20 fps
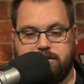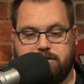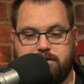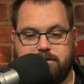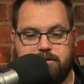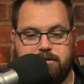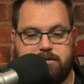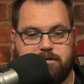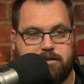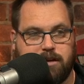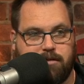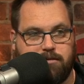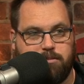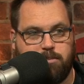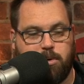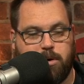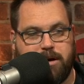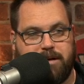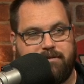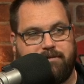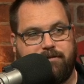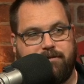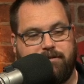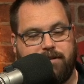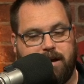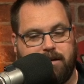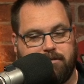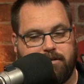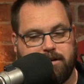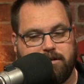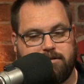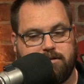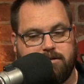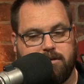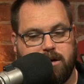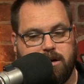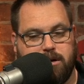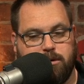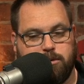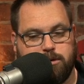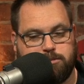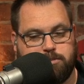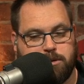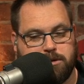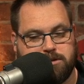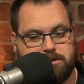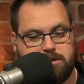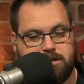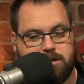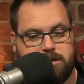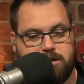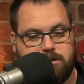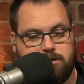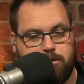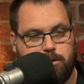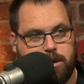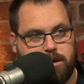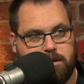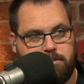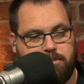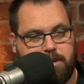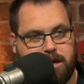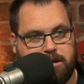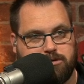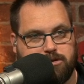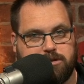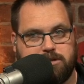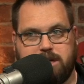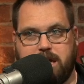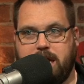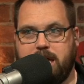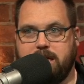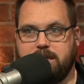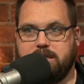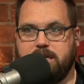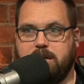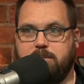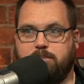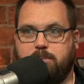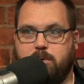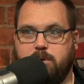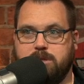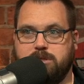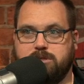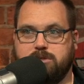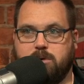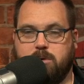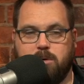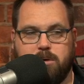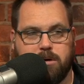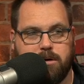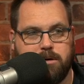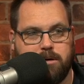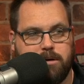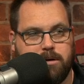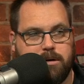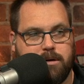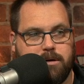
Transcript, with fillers: as seven point favorites, which puts the New England Patriots at eighteen points scored.